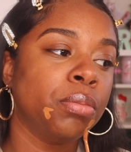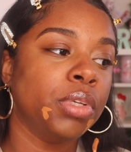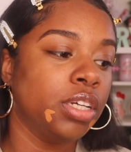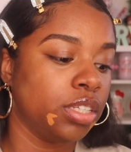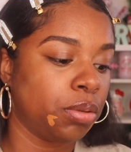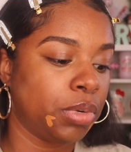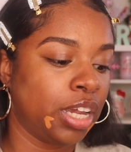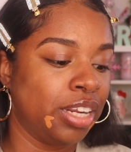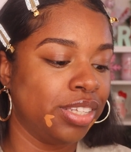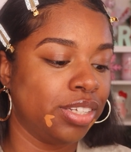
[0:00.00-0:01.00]
because I'm
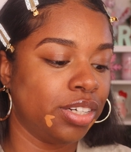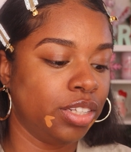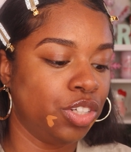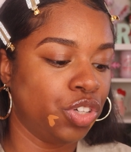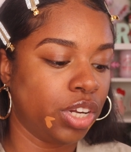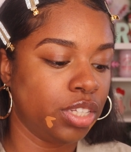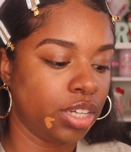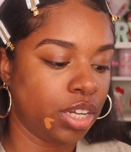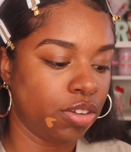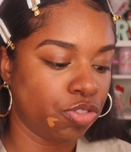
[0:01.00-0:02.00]
not necessarily trying to
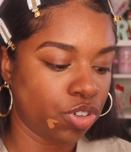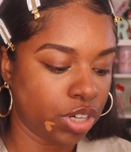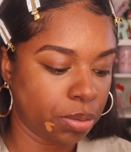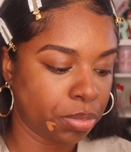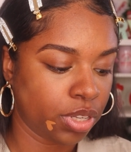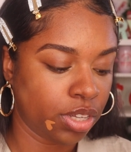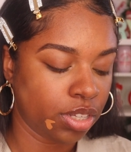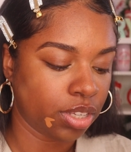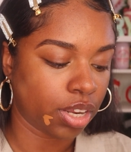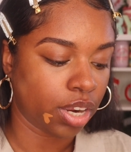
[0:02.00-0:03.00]
cover up
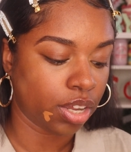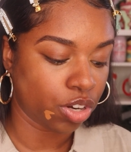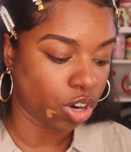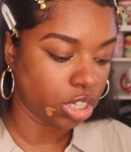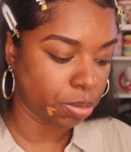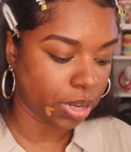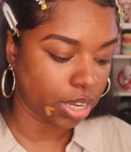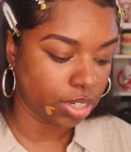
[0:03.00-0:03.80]
like a dark spot.